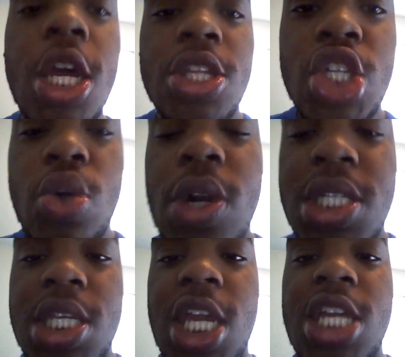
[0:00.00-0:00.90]
The
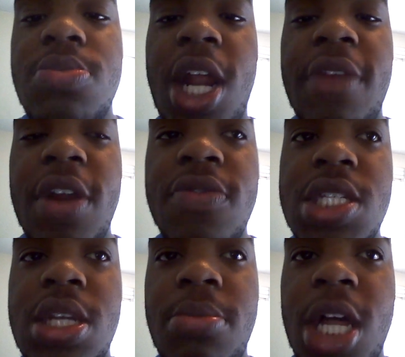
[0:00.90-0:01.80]
shortest engagement I've ever
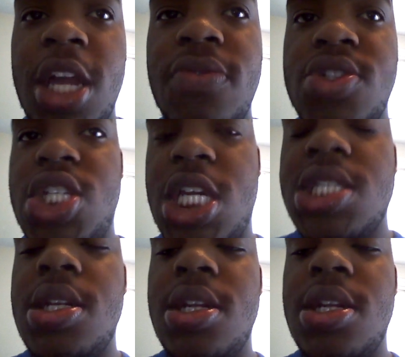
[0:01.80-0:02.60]
seen in my life was Jason